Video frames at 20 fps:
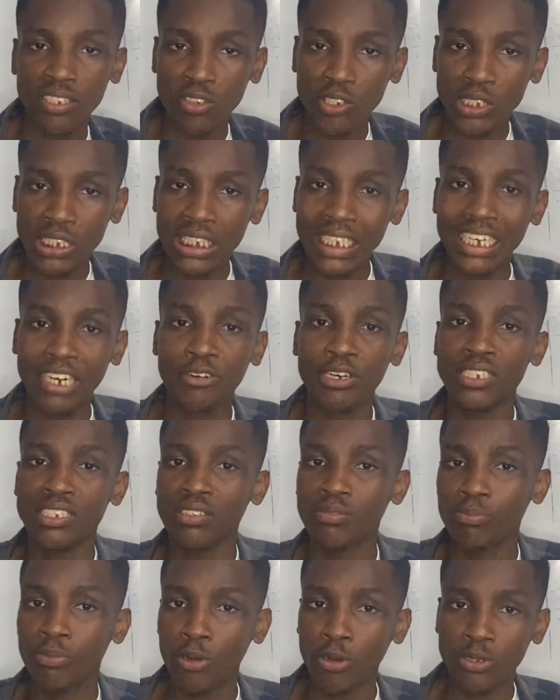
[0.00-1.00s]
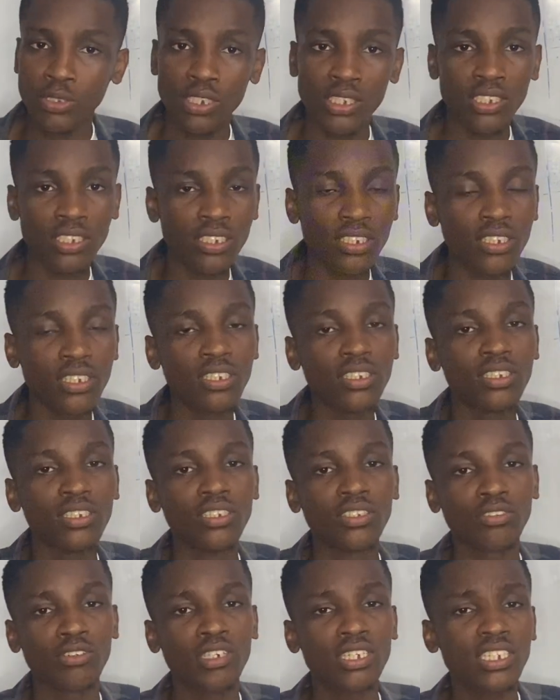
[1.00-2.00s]
just generate impulses.
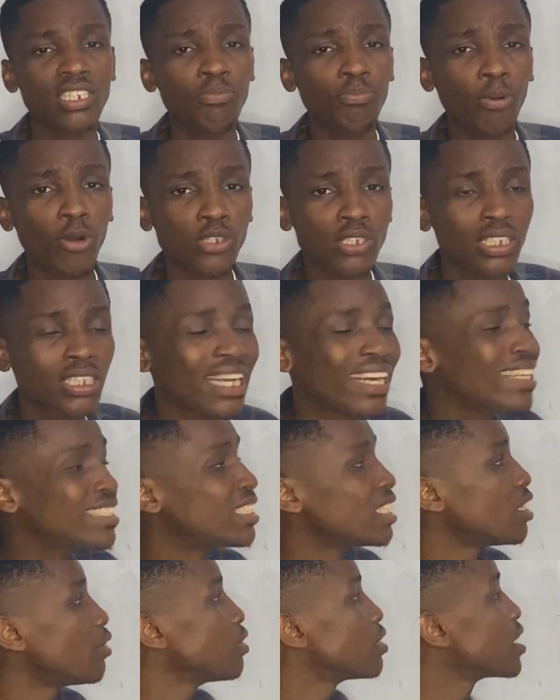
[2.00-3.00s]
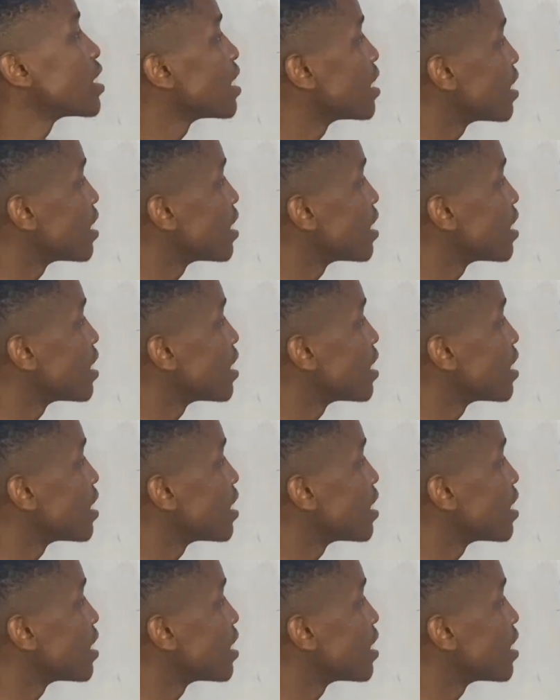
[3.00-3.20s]
So these impulses that are generated